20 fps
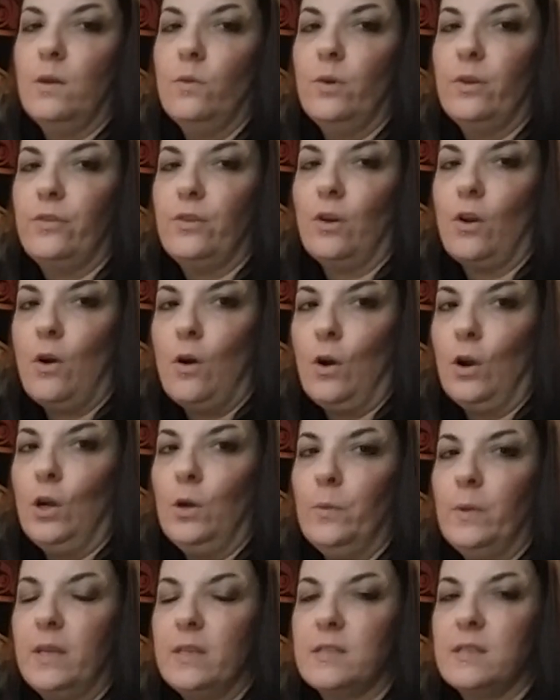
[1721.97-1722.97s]
with your
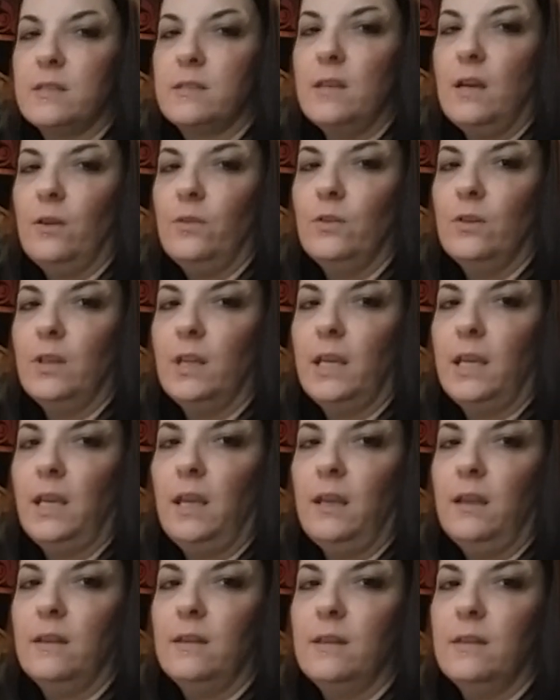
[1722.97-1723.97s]
heart, because it's not
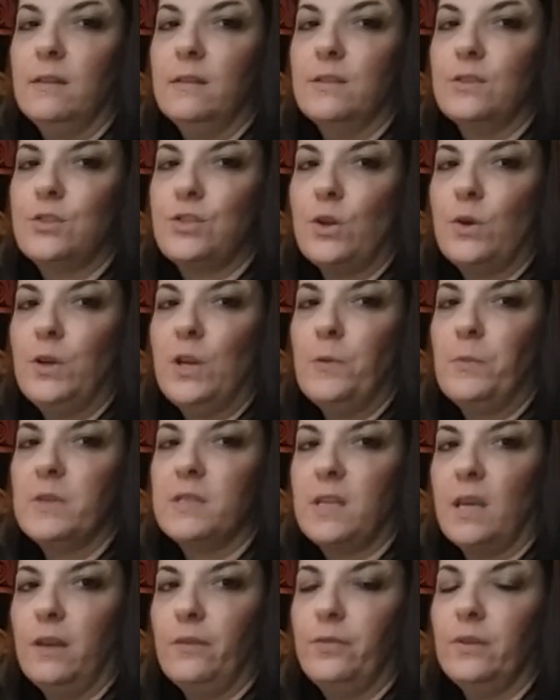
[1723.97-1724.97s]
really showing up
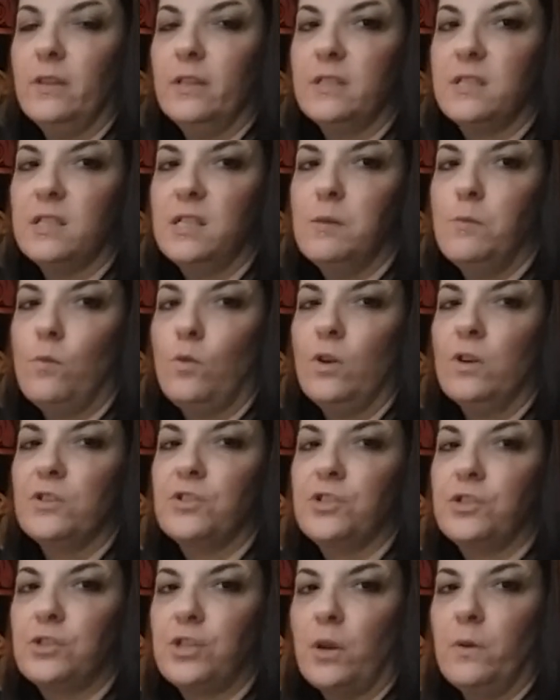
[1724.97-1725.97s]
as gut feelings anymore.
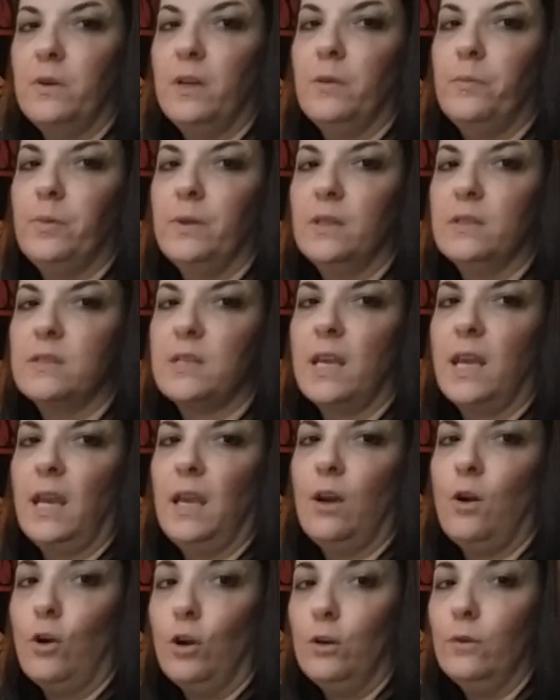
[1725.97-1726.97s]
It's showing up as
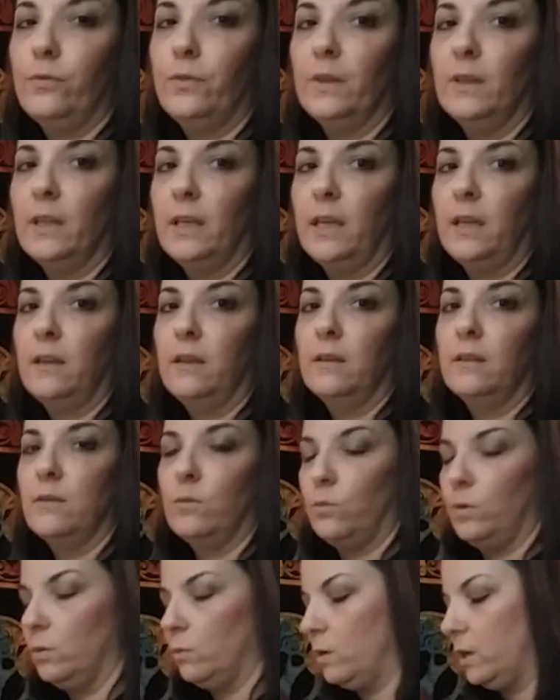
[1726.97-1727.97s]
a heart feeling.
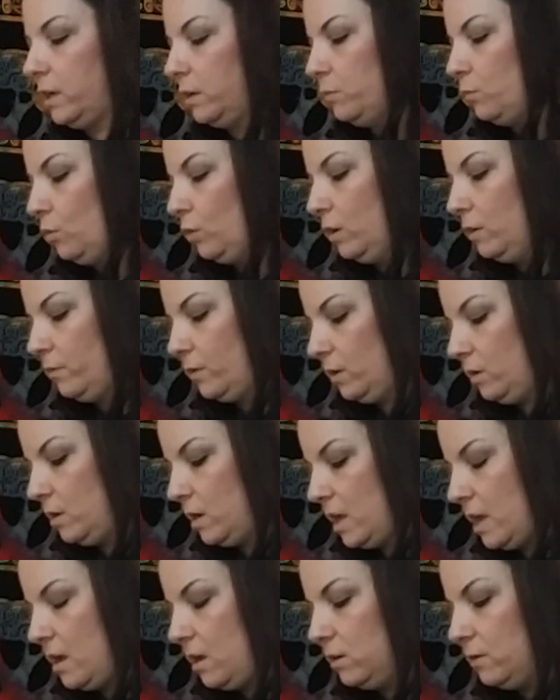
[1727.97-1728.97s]
We're working more
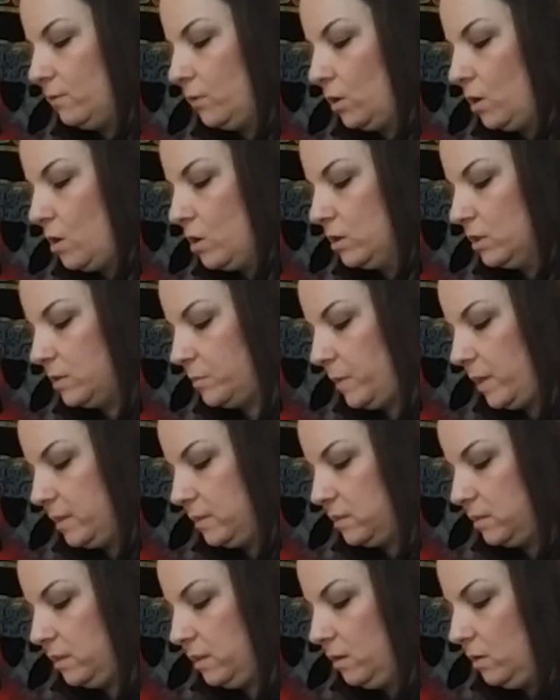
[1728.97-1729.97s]
out of our heart
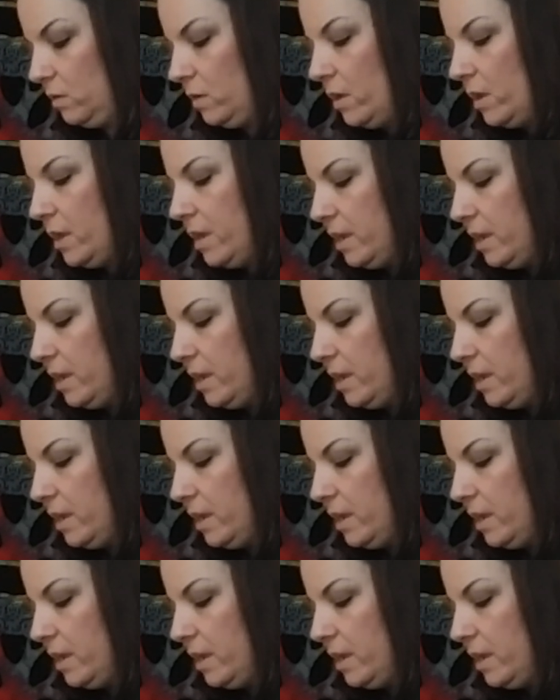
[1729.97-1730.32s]
space now.